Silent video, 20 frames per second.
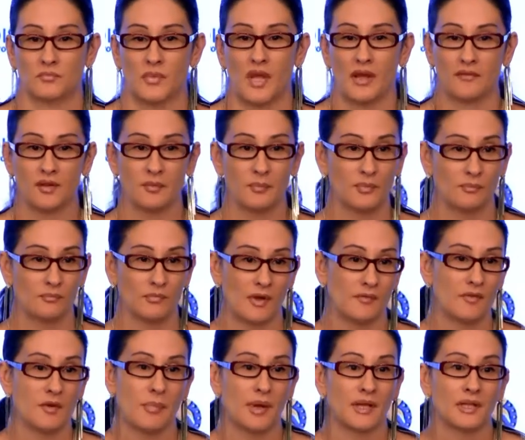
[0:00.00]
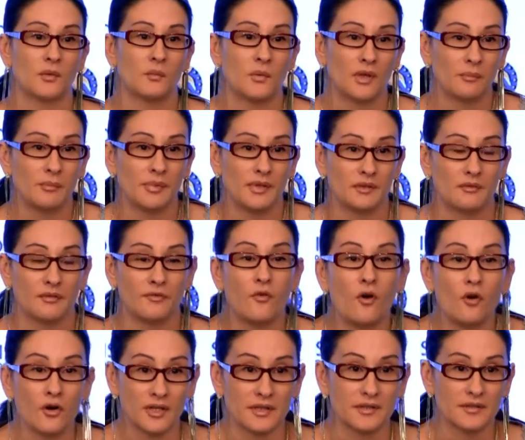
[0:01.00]
Everybody will be
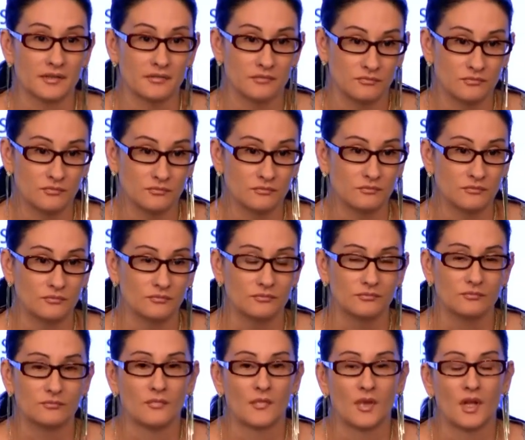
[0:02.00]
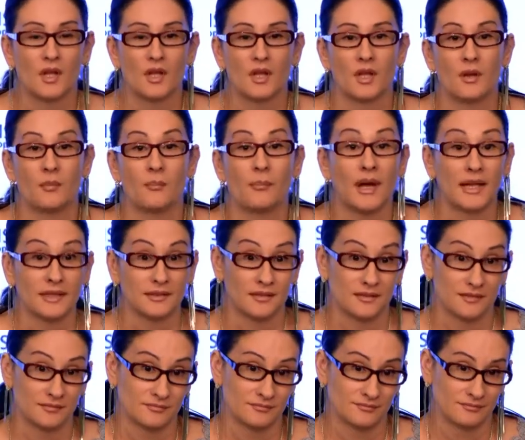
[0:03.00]
for it.
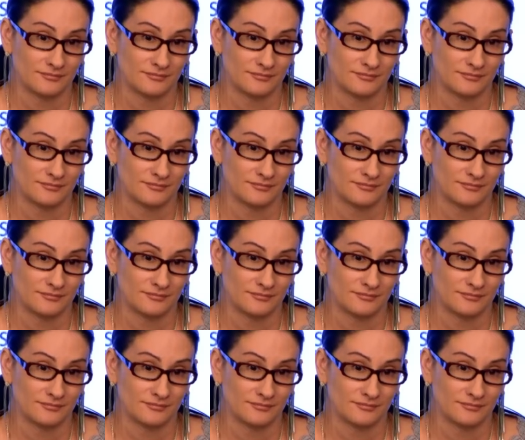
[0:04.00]
But